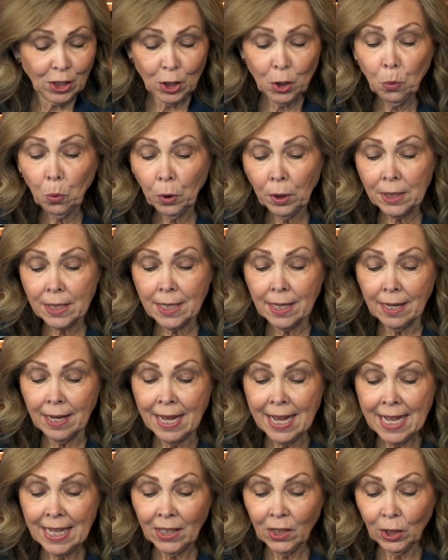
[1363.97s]
You want to
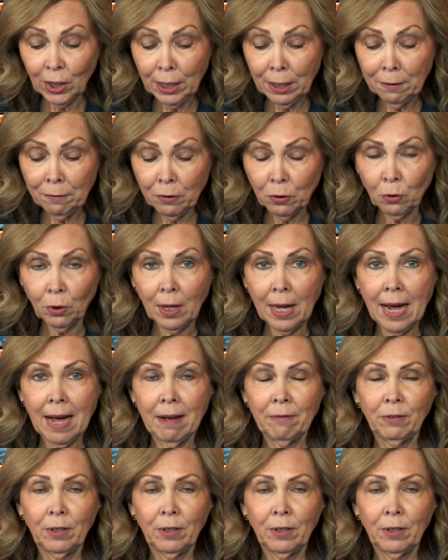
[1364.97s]
live your life